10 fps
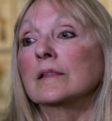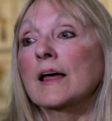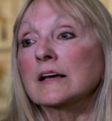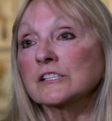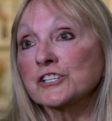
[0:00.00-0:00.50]

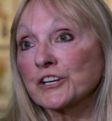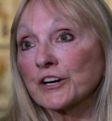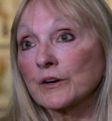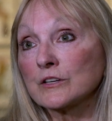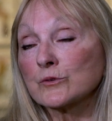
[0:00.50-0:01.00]
Last year,
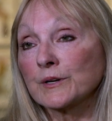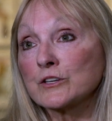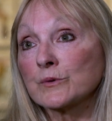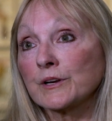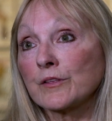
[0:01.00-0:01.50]
in twenty
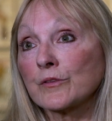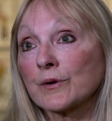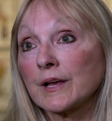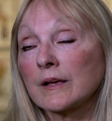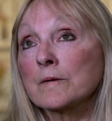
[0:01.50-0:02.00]

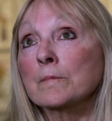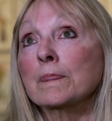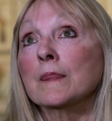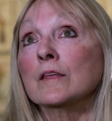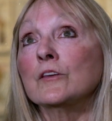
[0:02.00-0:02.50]
twenty-three,
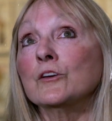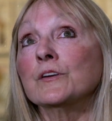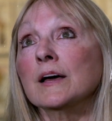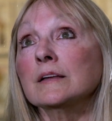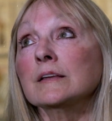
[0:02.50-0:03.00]
the
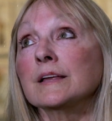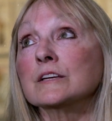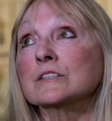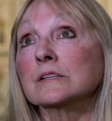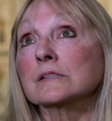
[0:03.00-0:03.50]
United
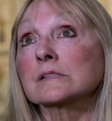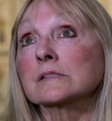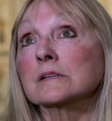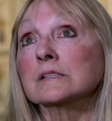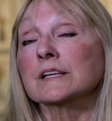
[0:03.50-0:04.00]

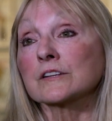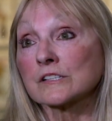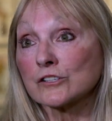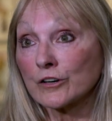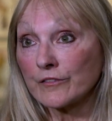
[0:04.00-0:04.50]
Nations did a
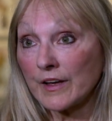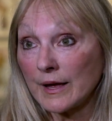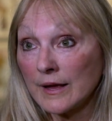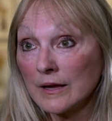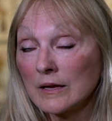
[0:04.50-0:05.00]

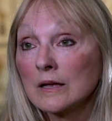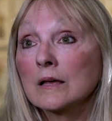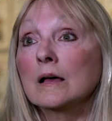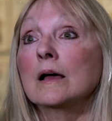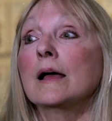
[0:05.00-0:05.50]
survey
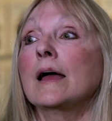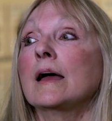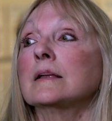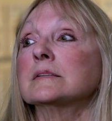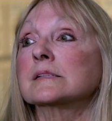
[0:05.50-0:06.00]

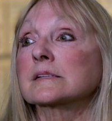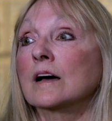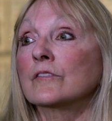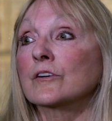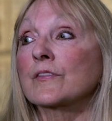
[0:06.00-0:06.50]
and
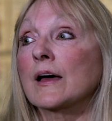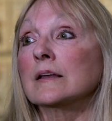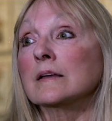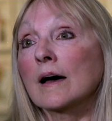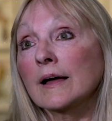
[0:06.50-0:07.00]
discovered
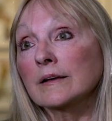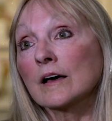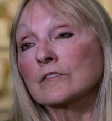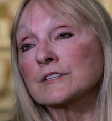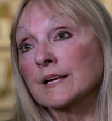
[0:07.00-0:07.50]
that nine
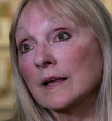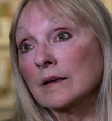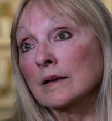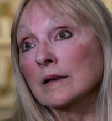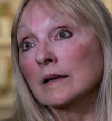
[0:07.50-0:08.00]
out of ten
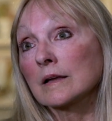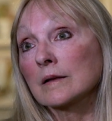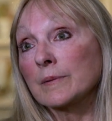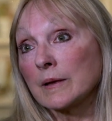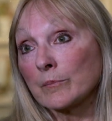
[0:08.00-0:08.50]

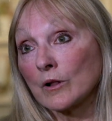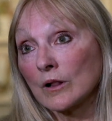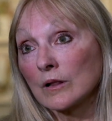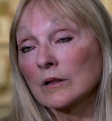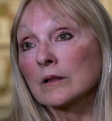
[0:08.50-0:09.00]

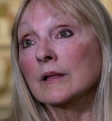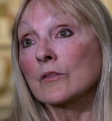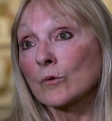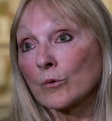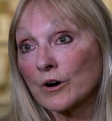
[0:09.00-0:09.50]
people
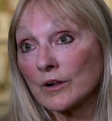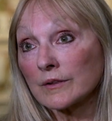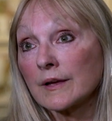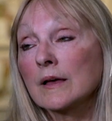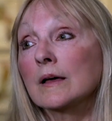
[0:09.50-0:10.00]
in the
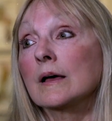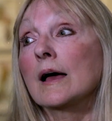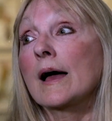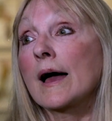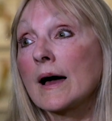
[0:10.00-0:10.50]
world
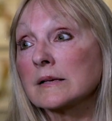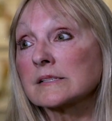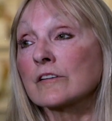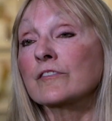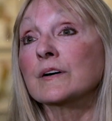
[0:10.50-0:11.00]

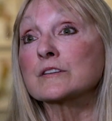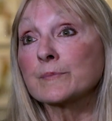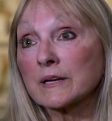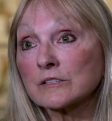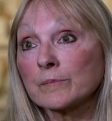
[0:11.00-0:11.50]
has a
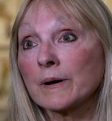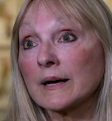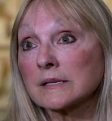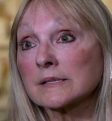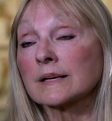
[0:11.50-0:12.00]
fundamental
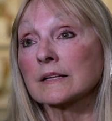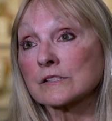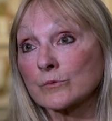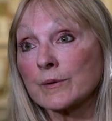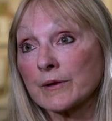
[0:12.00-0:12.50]
bias
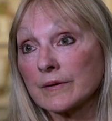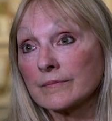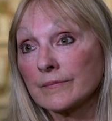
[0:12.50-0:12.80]
against women.